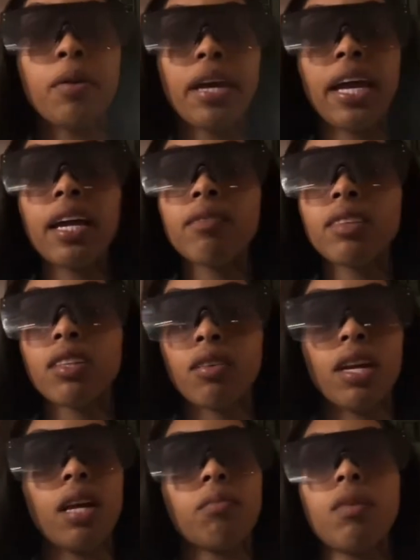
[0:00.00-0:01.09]
bro, every
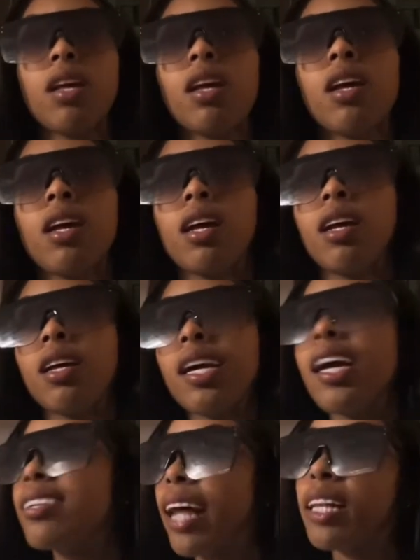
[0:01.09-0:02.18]
single day.
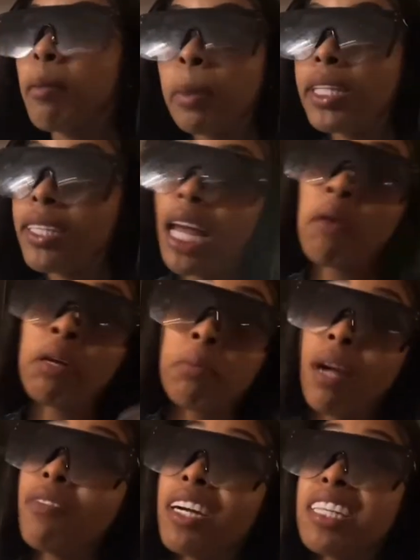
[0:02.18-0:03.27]
It's like the bitches, they ain't with me.
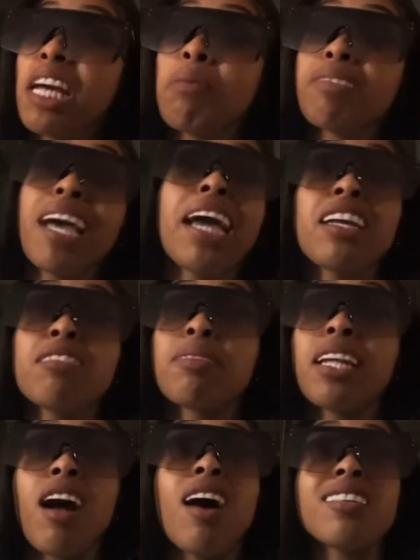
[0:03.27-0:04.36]
My friends can say it was haters, but
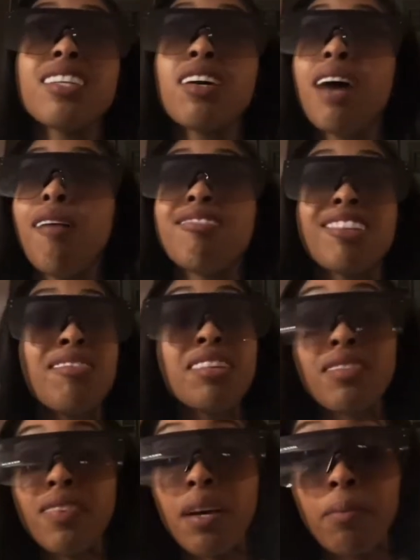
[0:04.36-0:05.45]
then also, I was cute
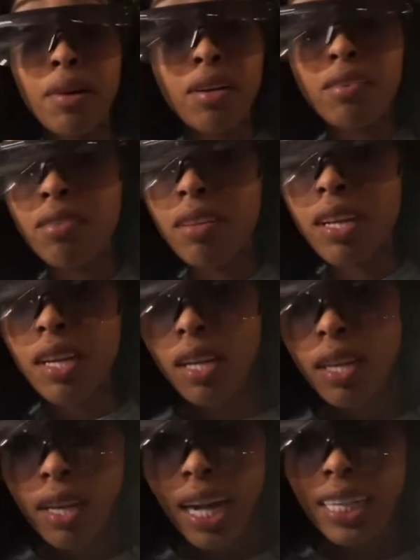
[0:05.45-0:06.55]
as fuck, bro.
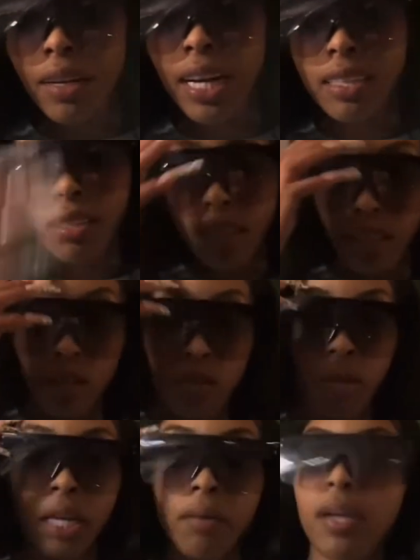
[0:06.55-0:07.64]
How you gonna hate?
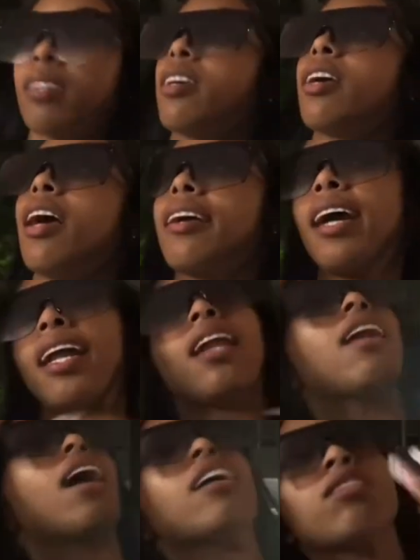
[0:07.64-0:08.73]
Cool, anyway. Got out
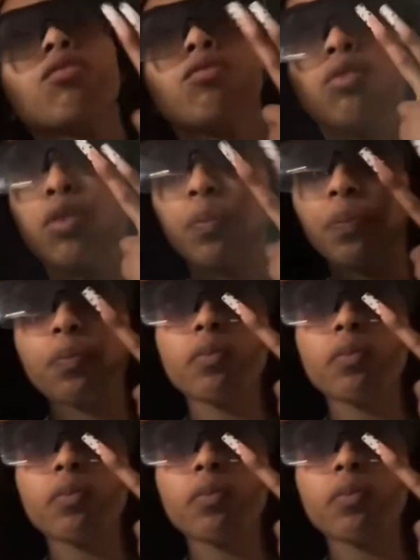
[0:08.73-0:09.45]
of the hospital. Cool.